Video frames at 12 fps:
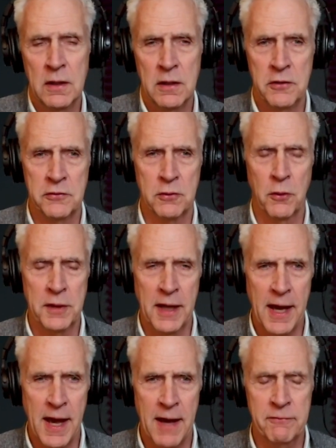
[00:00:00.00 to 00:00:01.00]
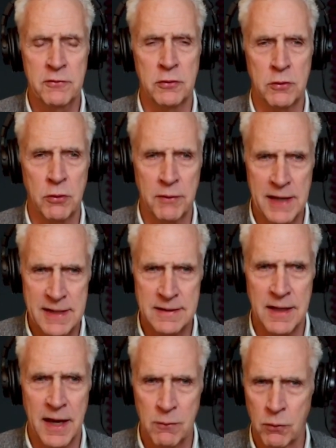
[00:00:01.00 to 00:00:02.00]
is you're going to have to create
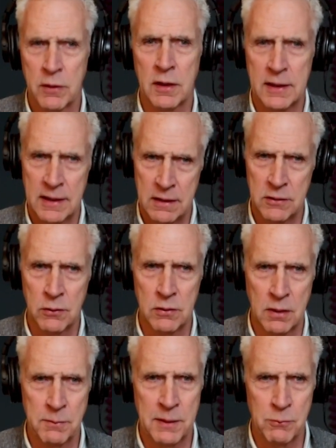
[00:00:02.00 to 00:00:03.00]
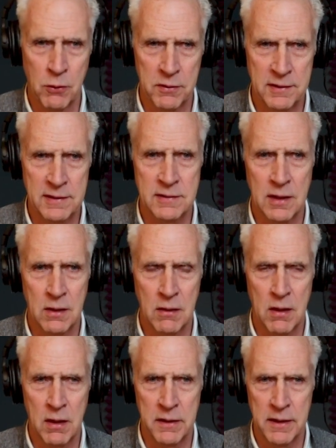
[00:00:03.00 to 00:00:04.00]
that. And we're going to get into a little bit more detail
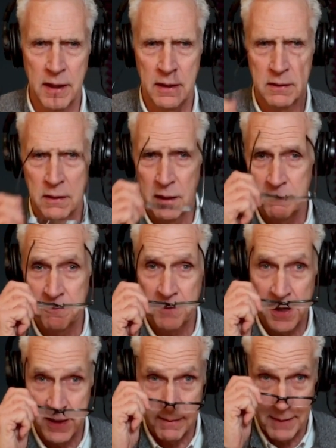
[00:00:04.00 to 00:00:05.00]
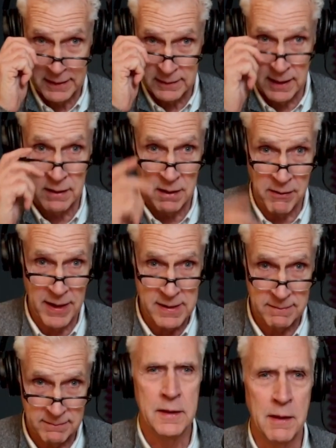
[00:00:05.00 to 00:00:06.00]
on Friday about that. All
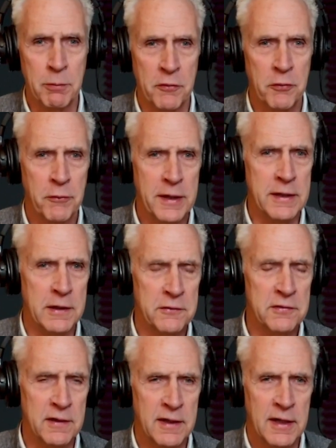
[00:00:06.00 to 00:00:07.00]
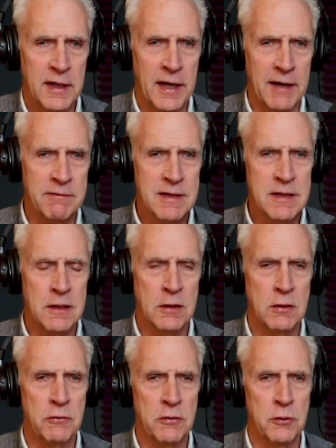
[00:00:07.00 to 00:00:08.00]
right. Number three is everything
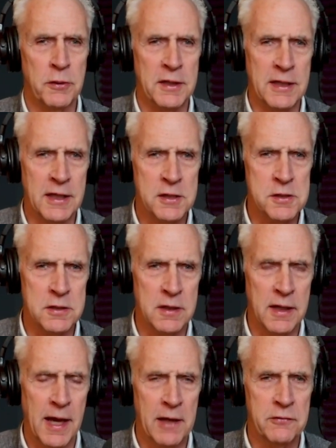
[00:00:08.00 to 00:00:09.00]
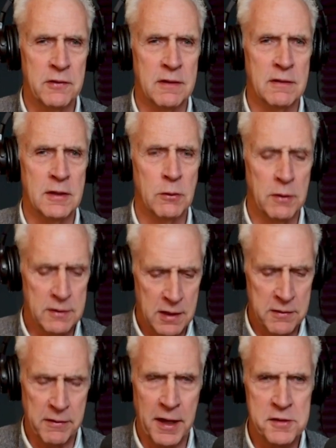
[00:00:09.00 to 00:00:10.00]
you do in the engine has to deal with
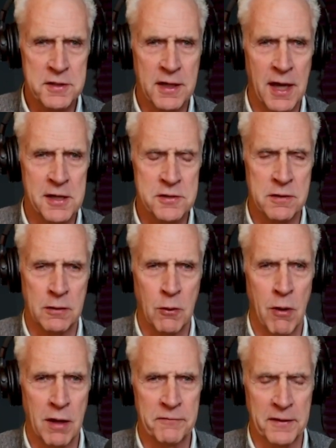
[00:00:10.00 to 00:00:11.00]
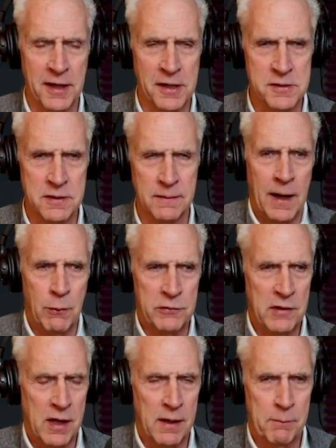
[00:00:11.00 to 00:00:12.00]
either education or qualification. I
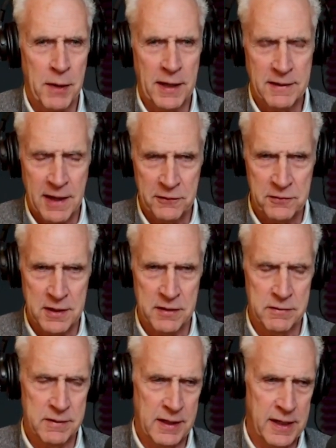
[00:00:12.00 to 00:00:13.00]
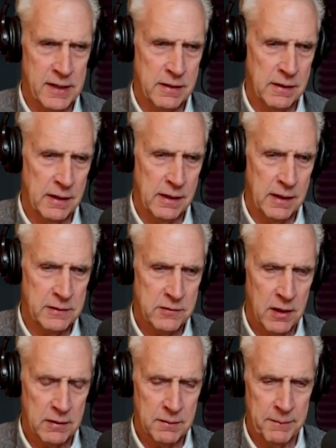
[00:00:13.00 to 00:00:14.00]
was on a podcast the other day and I
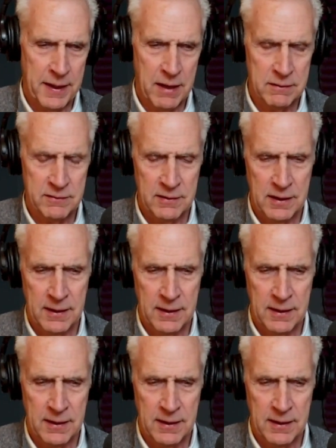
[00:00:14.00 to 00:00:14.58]
talked about